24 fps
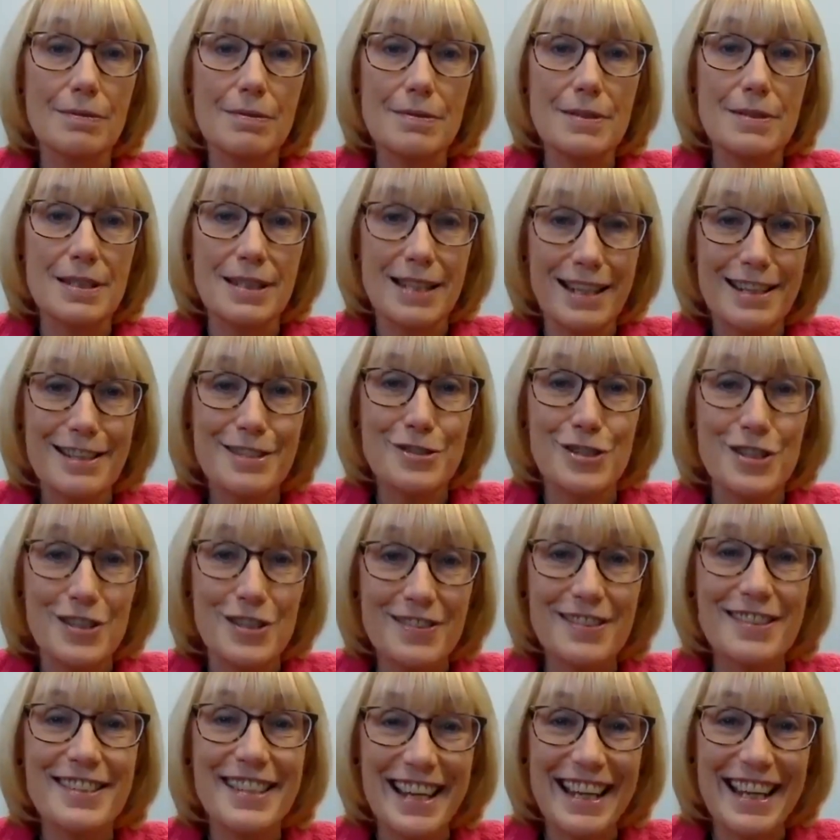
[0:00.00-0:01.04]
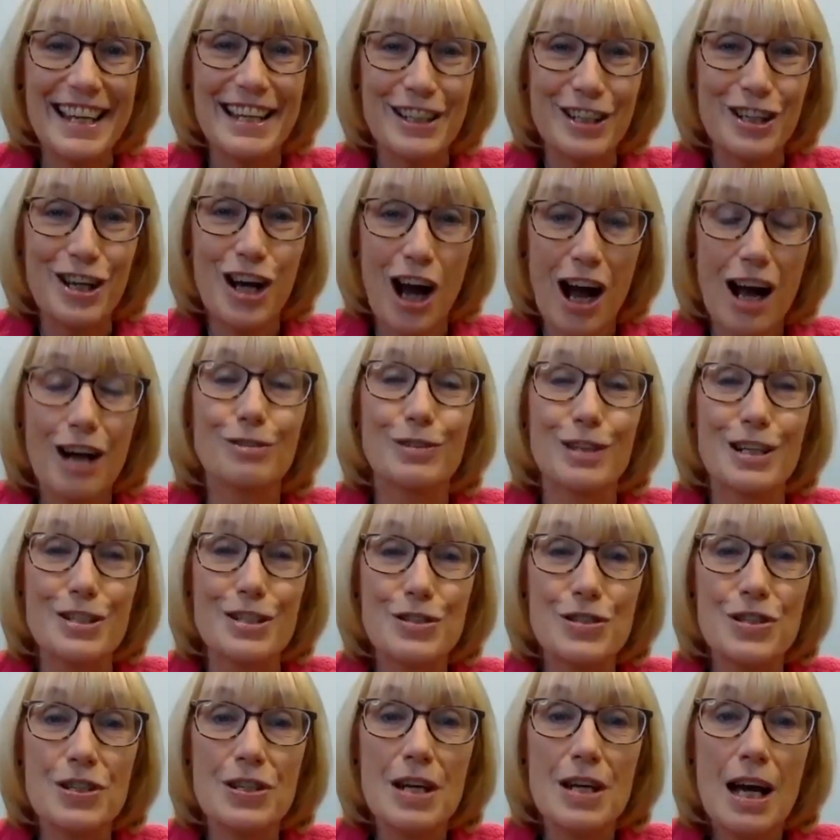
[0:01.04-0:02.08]
citizens in
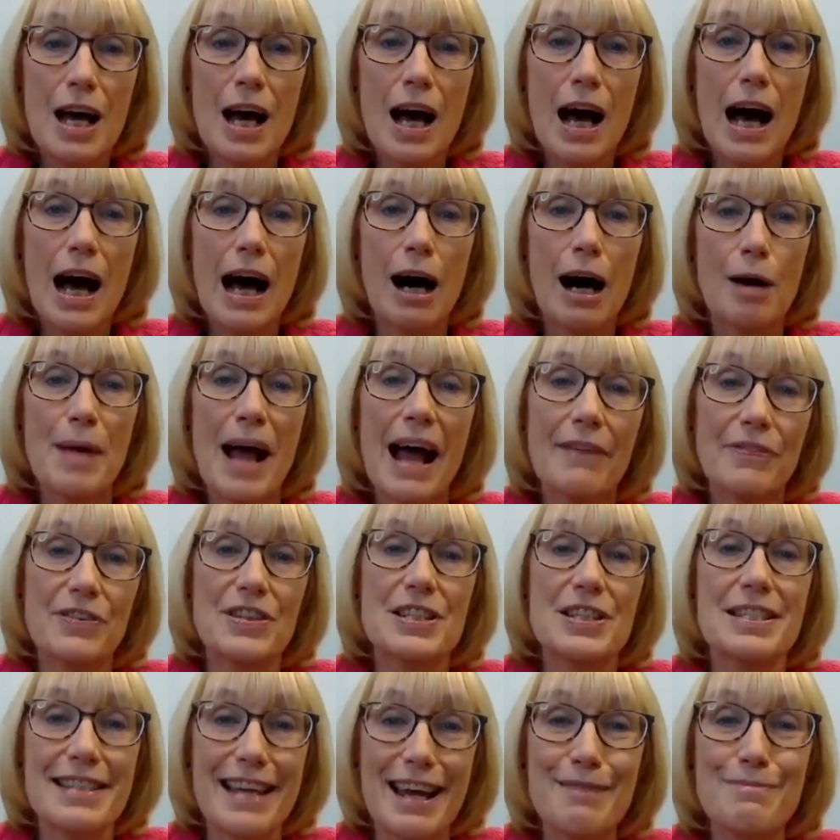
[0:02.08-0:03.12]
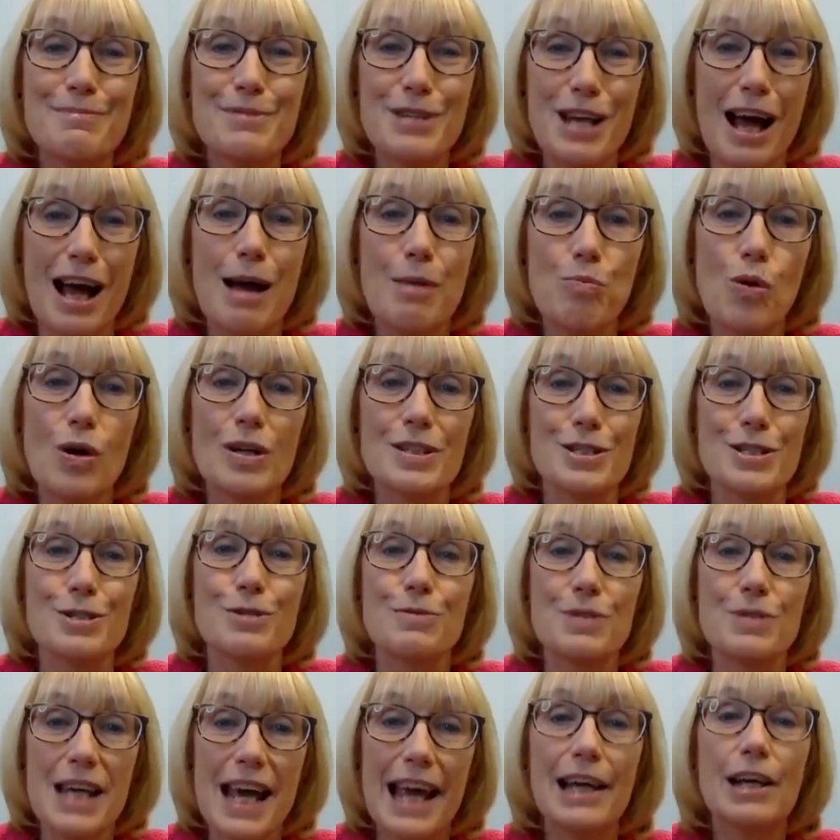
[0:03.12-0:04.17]
Congress at the same time wants
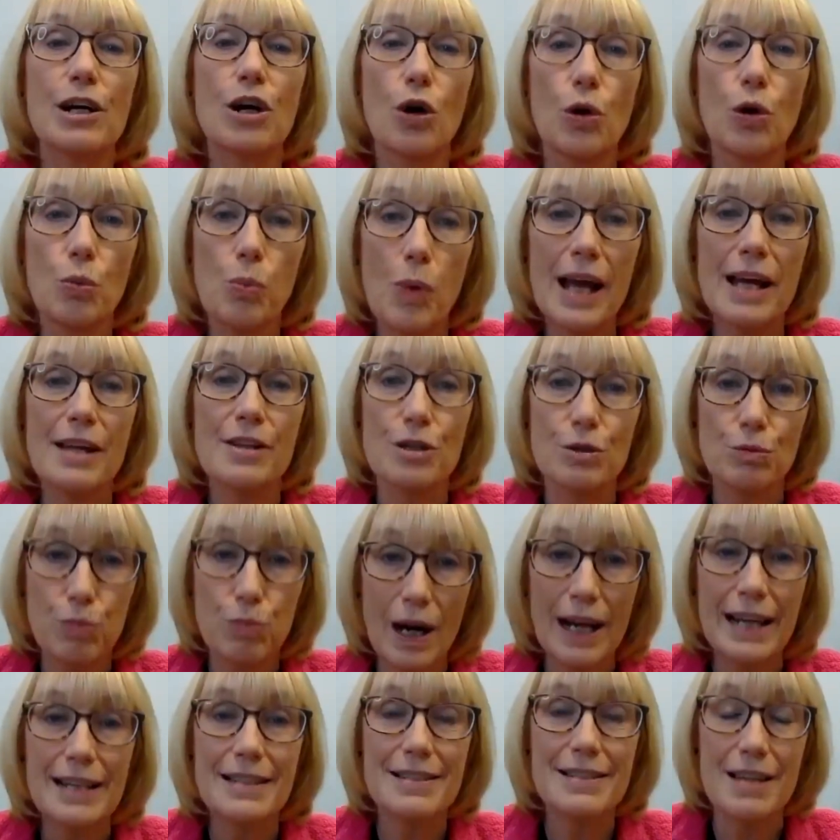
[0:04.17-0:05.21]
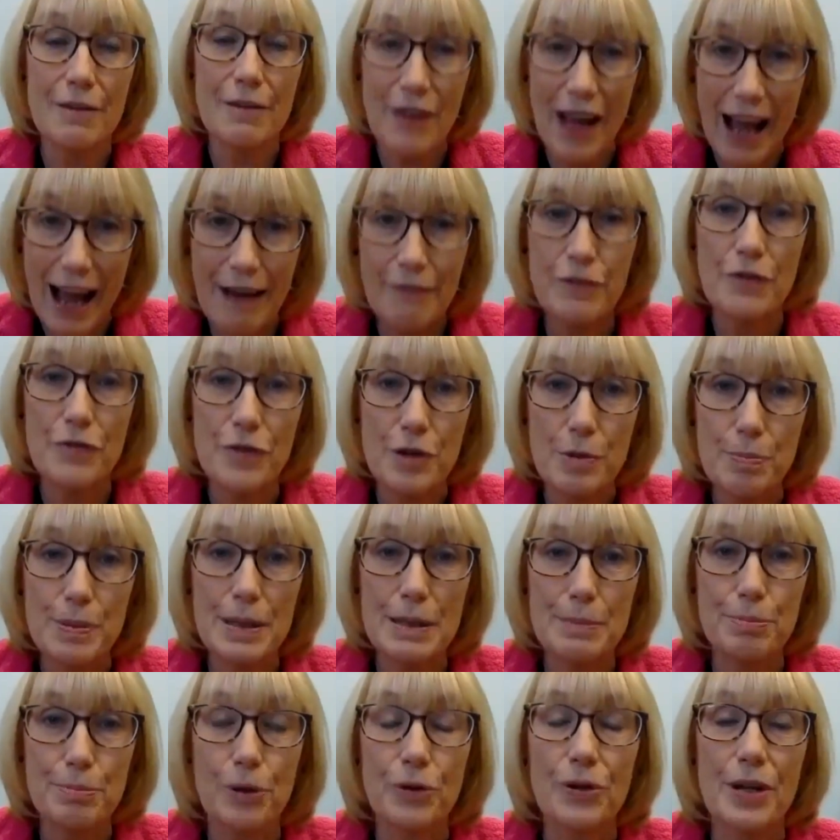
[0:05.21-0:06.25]
to take away the rights of half of the
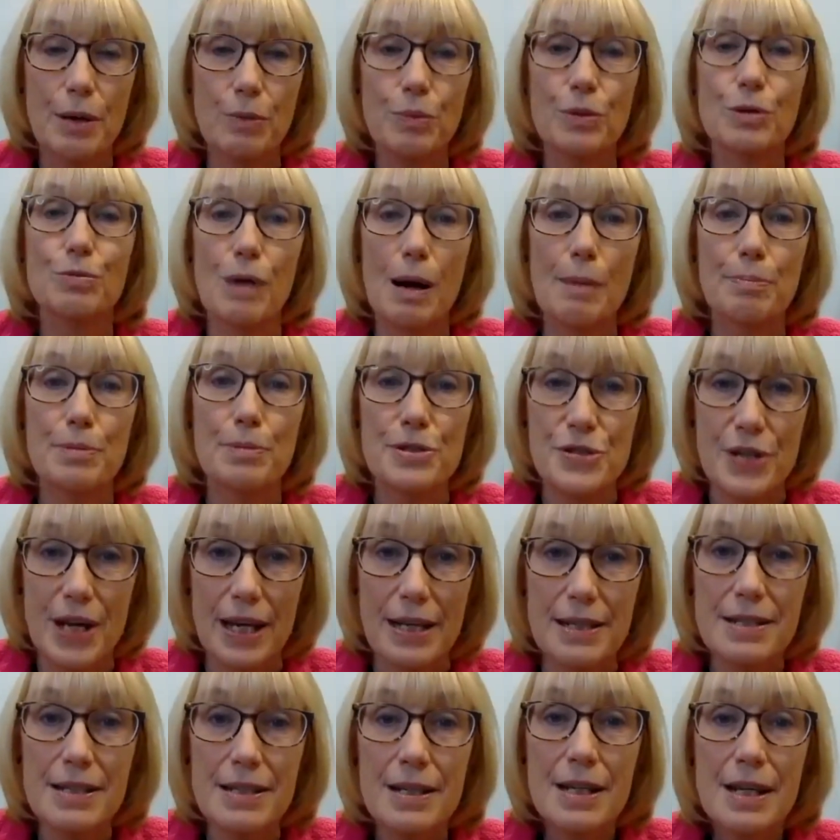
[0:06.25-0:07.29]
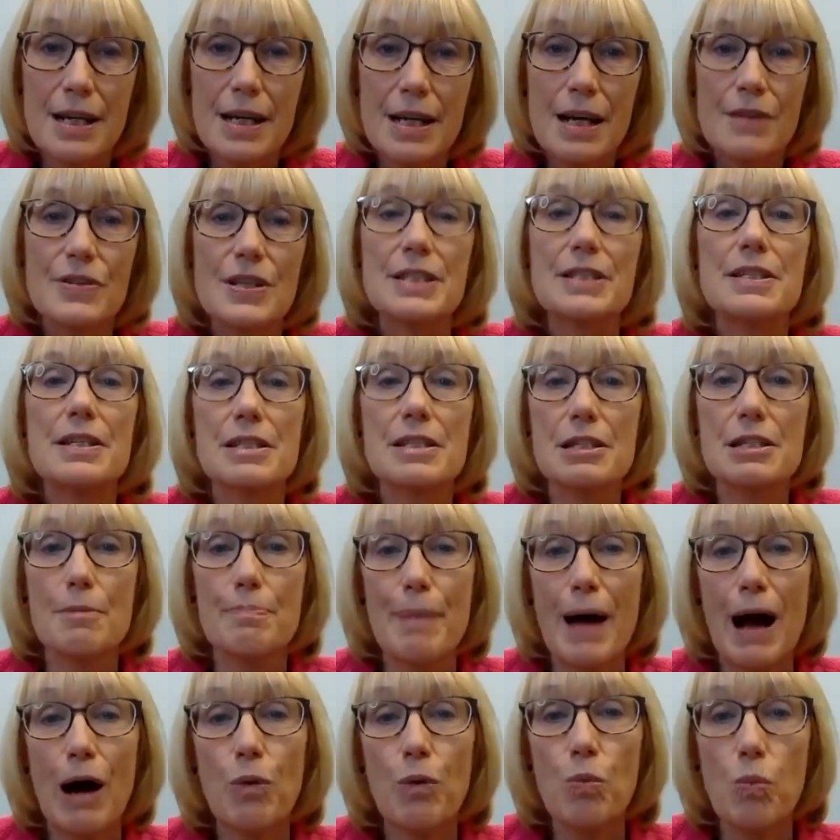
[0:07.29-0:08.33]
people they would represent. This is
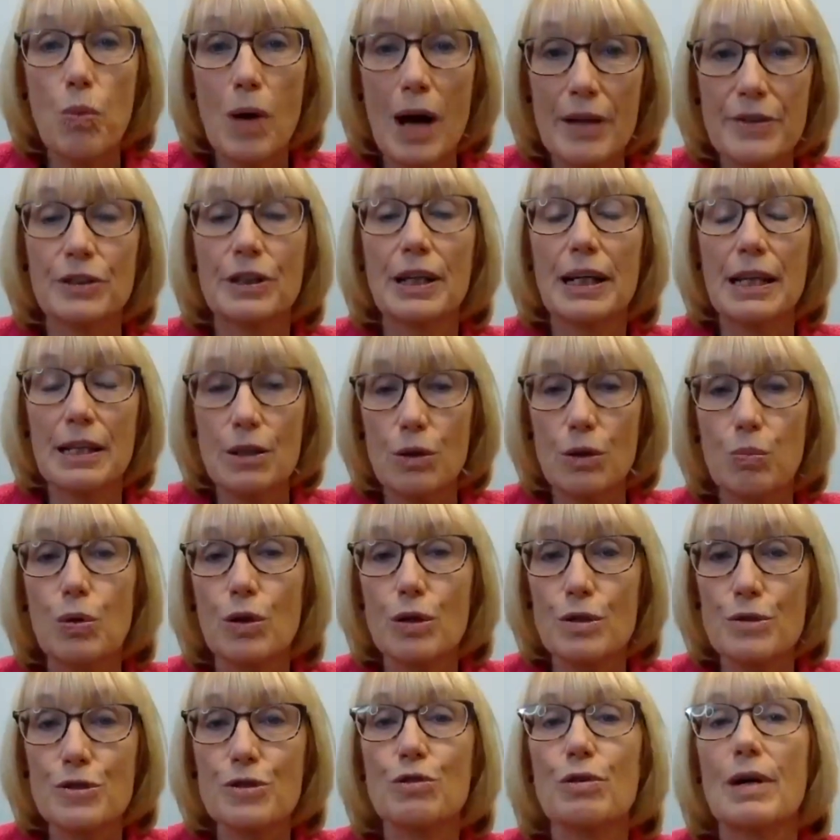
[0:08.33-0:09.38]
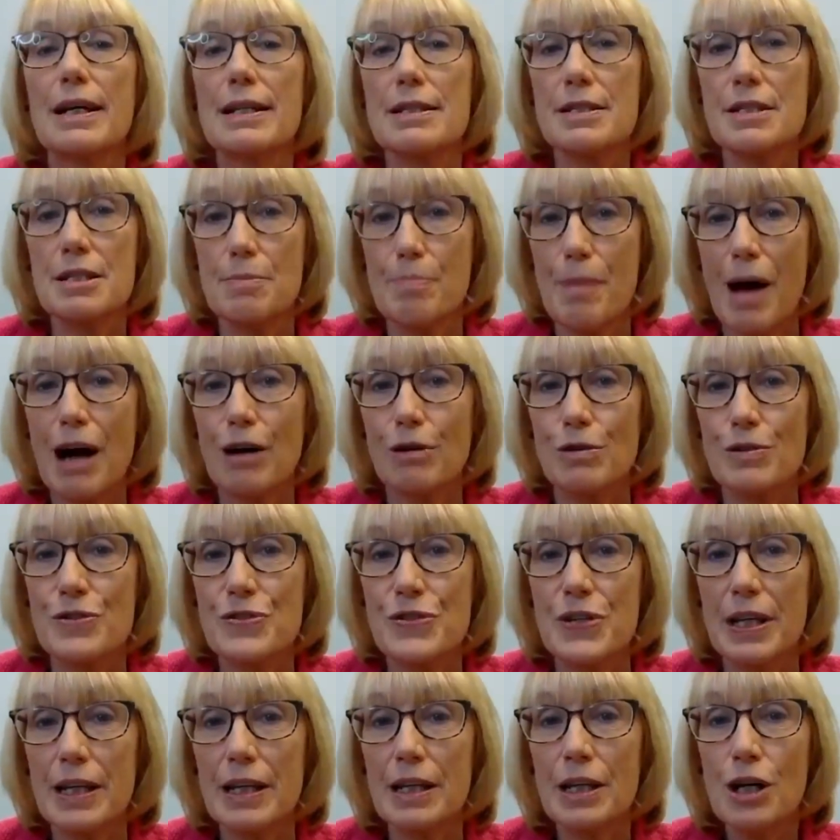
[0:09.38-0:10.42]
about whether in the world's greatest
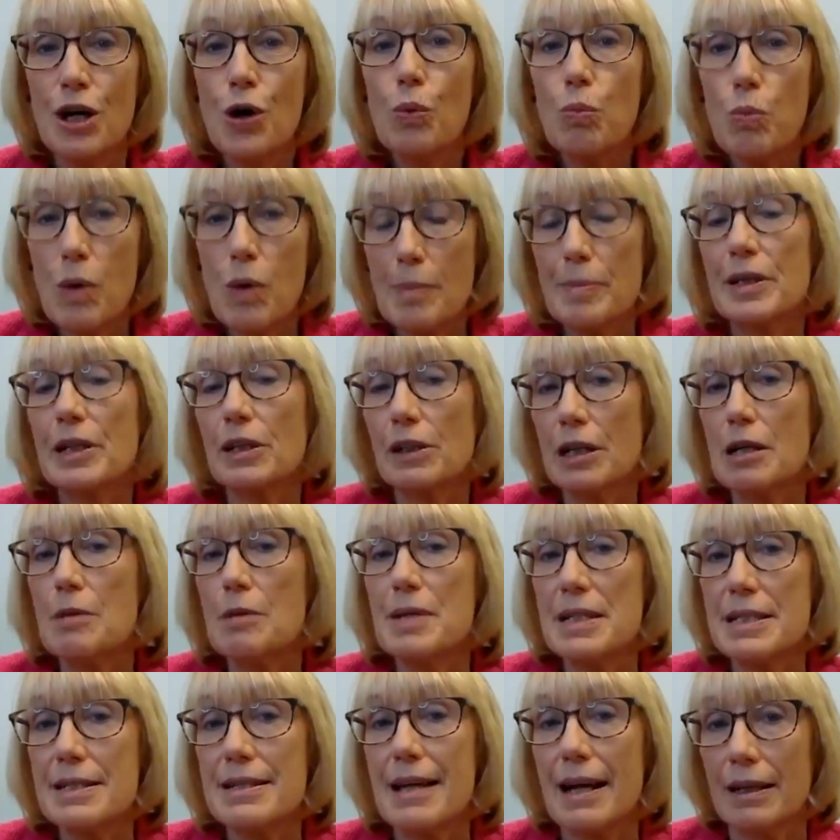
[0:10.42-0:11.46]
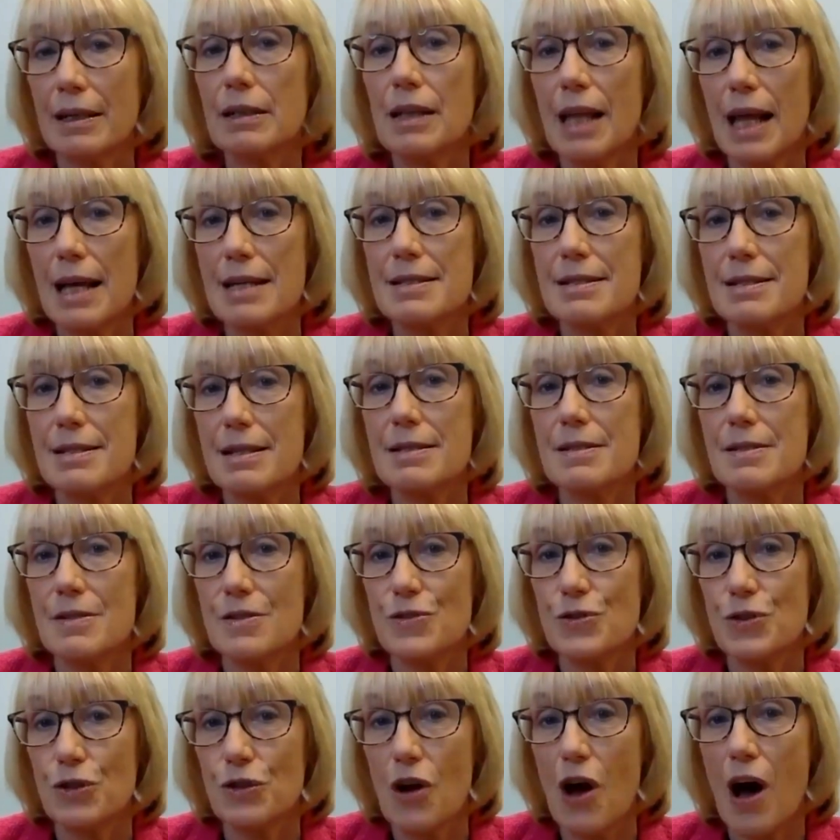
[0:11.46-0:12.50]
democracy, women are going to be second-class
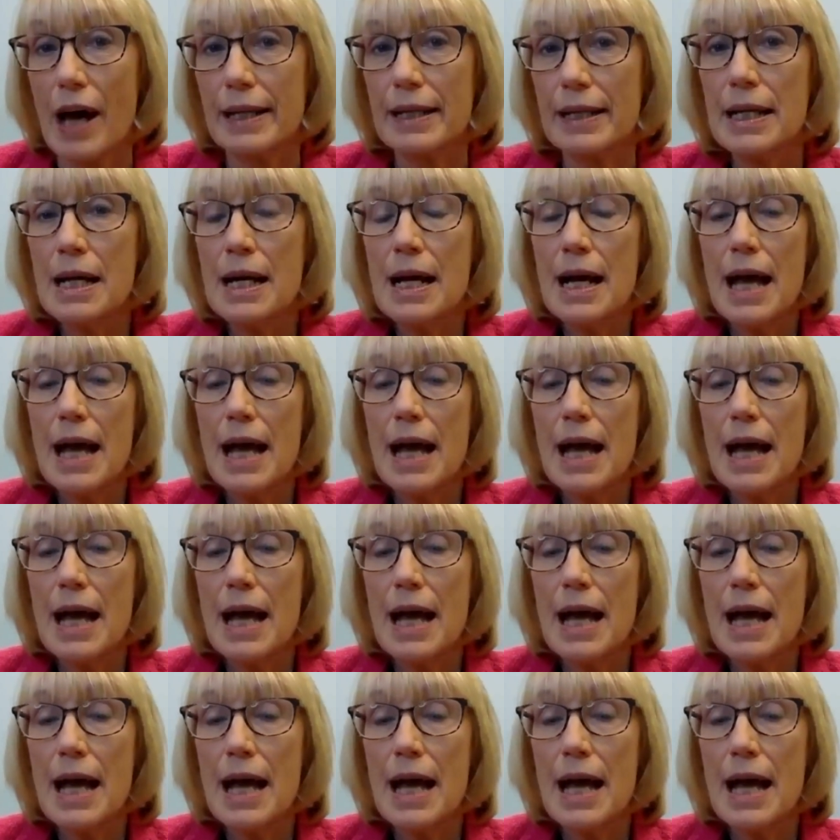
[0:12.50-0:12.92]
citizens or not.